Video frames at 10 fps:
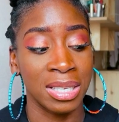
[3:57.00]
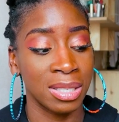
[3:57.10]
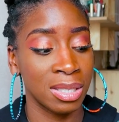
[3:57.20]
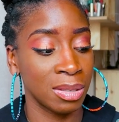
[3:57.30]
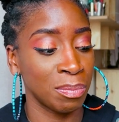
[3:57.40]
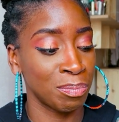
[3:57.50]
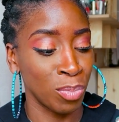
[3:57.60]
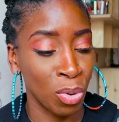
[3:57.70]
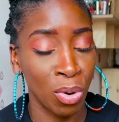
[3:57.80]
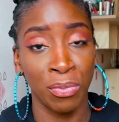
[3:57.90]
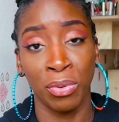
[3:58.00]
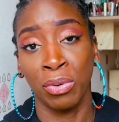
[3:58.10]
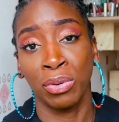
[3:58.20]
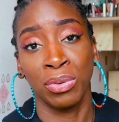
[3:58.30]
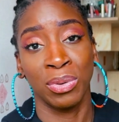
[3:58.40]
it's more
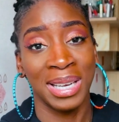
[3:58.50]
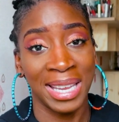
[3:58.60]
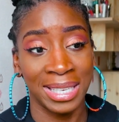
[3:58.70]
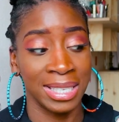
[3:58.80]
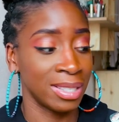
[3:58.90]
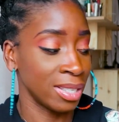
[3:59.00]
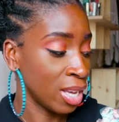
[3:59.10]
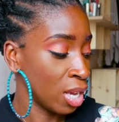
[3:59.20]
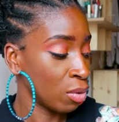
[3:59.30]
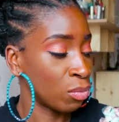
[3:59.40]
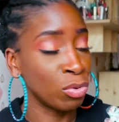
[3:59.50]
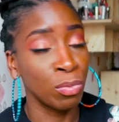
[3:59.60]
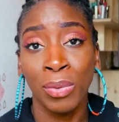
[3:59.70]
for the ladies who